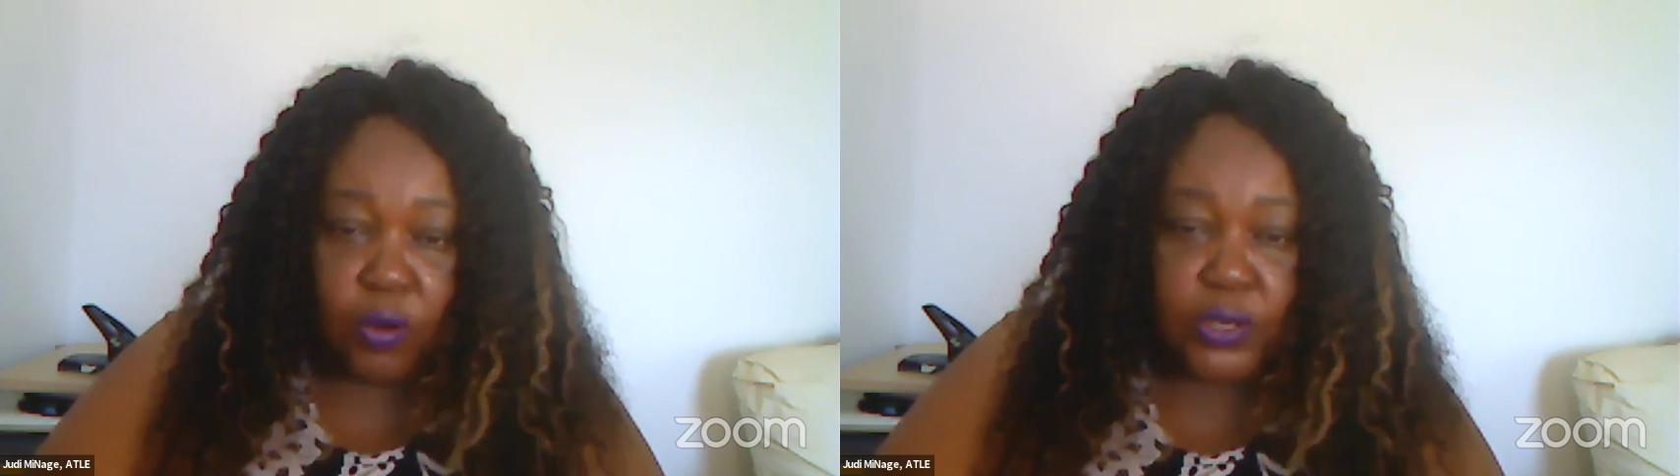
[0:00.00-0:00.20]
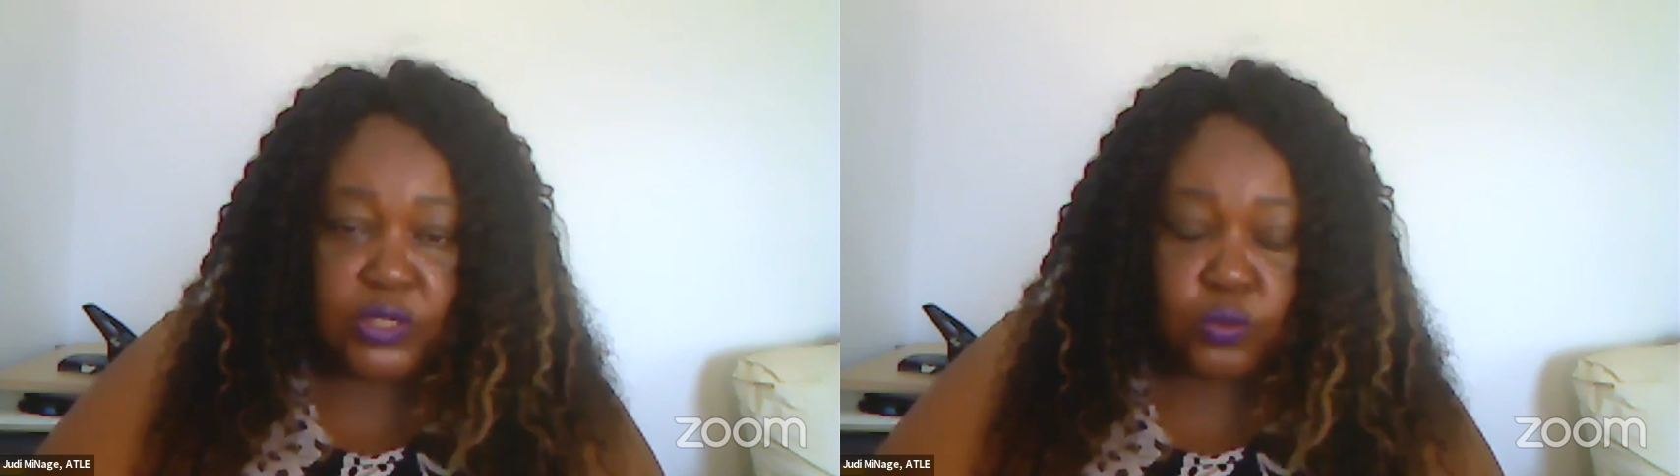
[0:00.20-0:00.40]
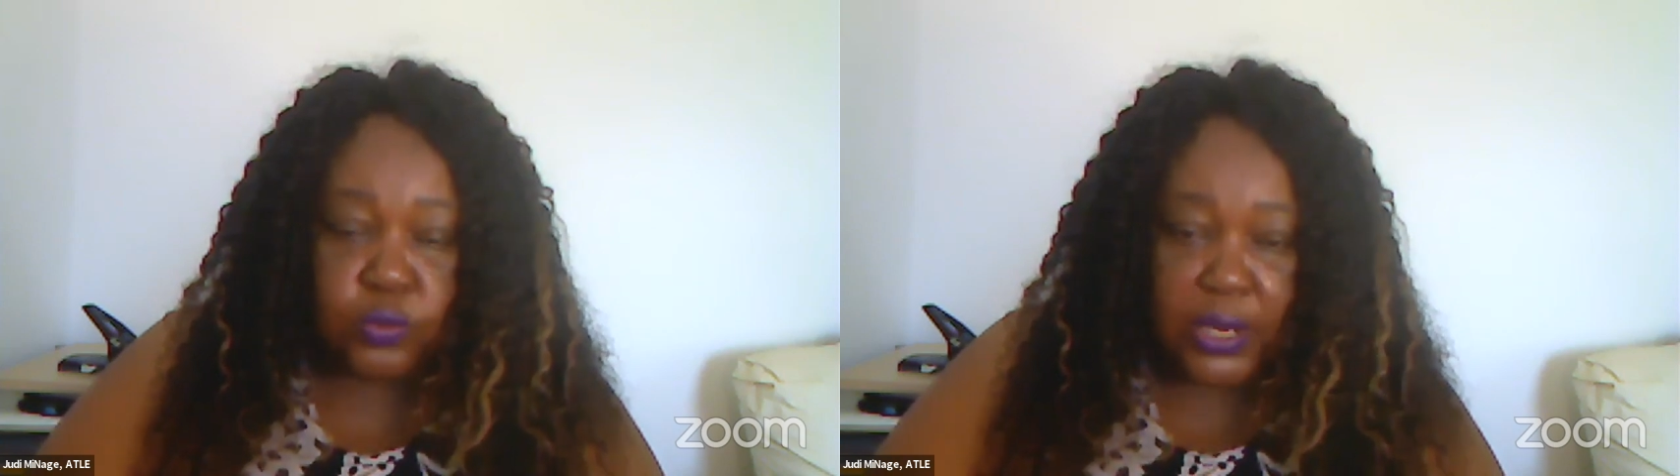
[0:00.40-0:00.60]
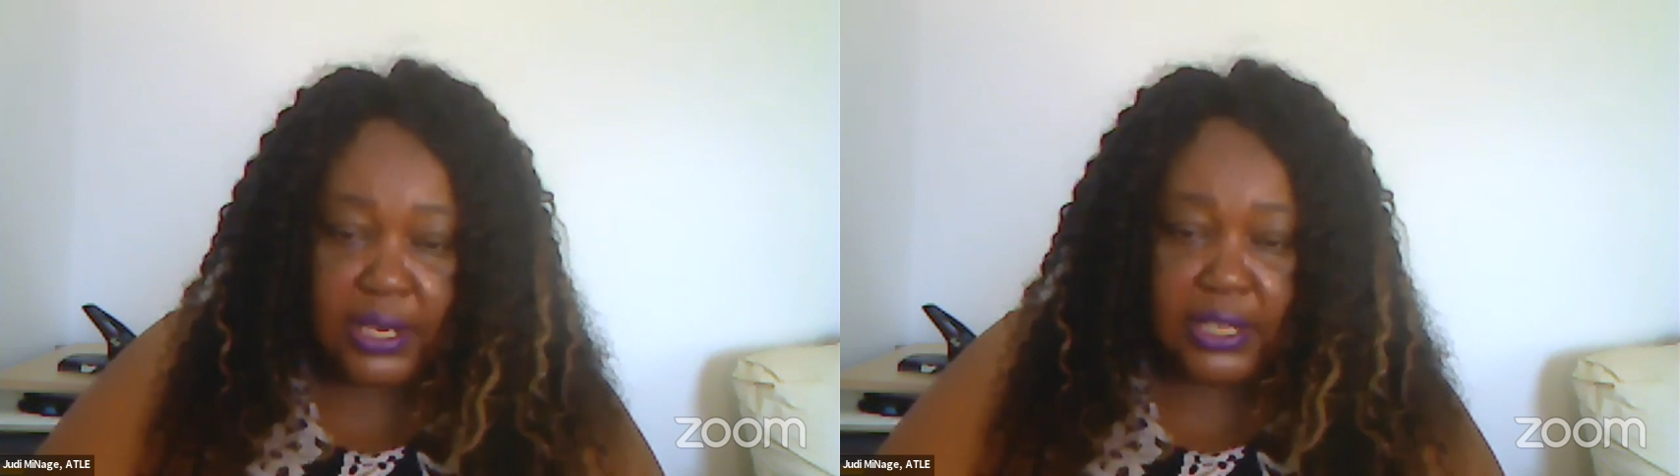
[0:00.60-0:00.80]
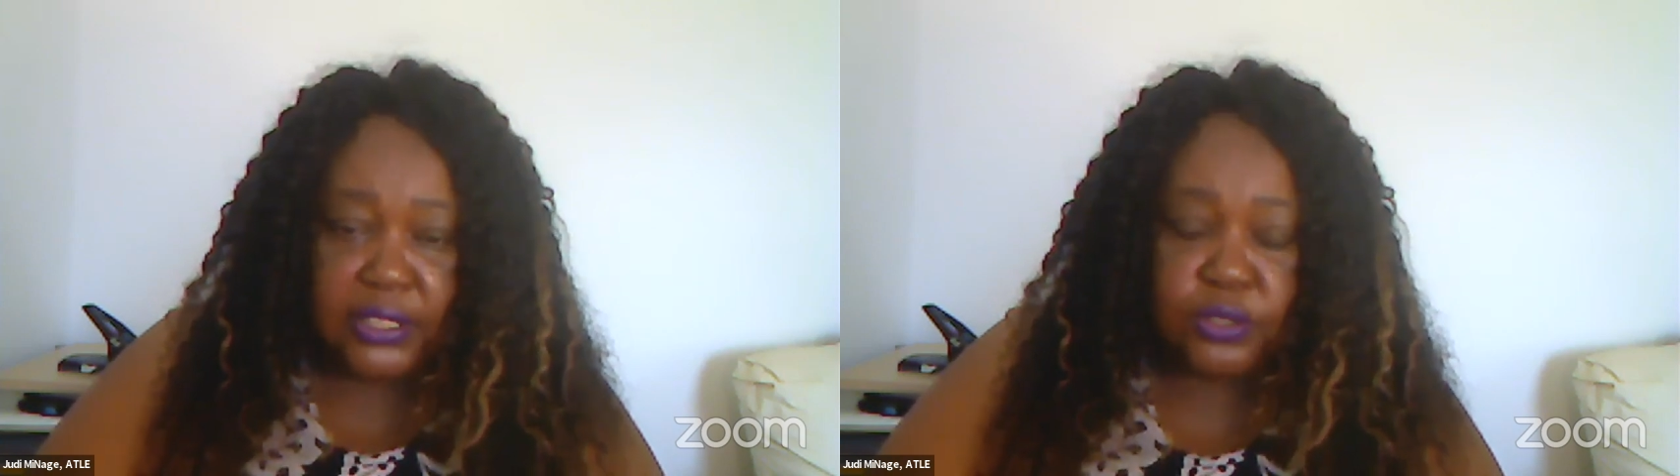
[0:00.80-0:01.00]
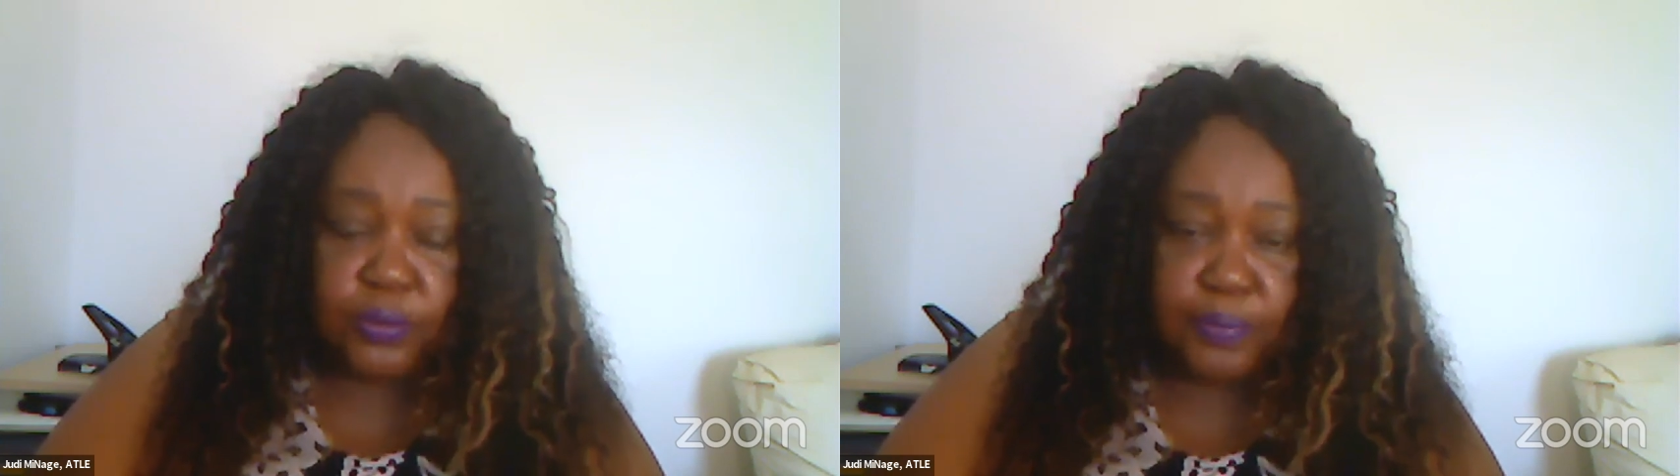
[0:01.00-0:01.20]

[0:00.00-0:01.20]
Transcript: or is willing to